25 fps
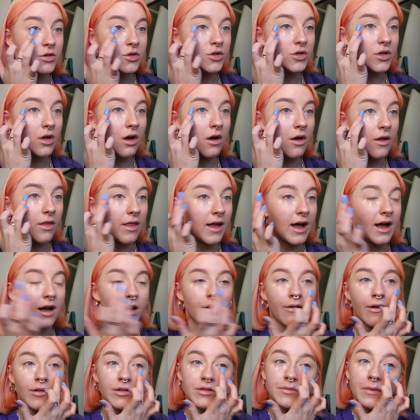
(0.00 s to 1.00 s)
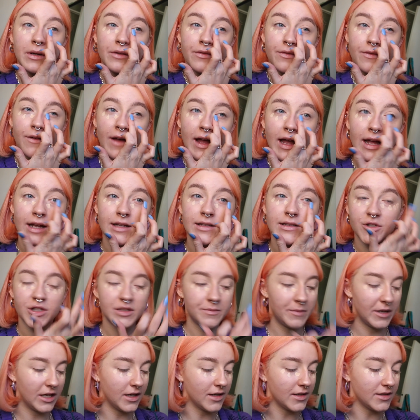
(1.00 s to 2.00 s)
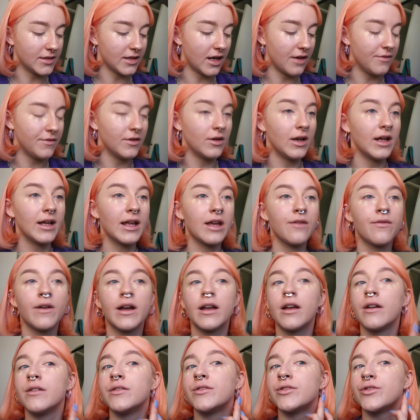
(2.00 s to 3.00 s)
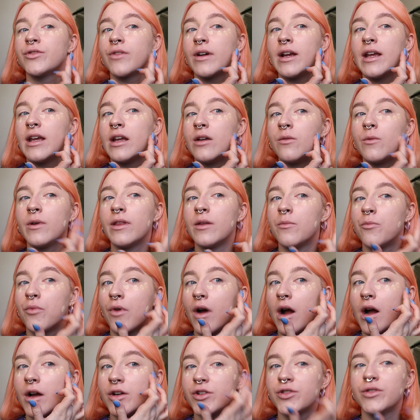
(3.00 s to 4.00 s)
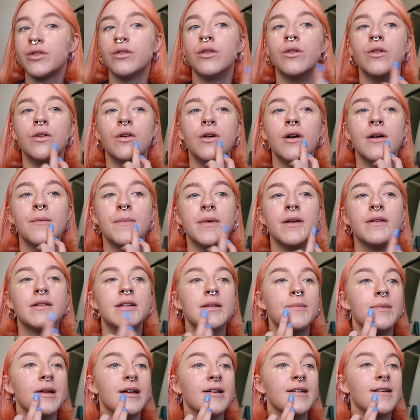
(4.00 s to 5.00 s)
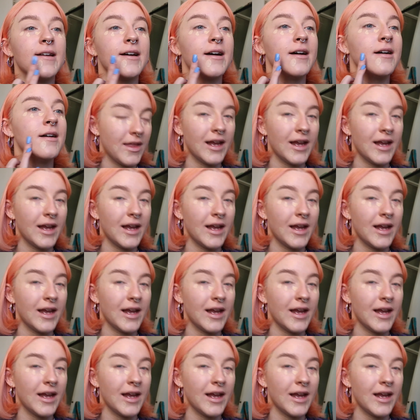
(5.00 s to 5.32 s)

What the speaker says: dot that across my face, just because I feel like if I go straight in with a brush or a beauty blender,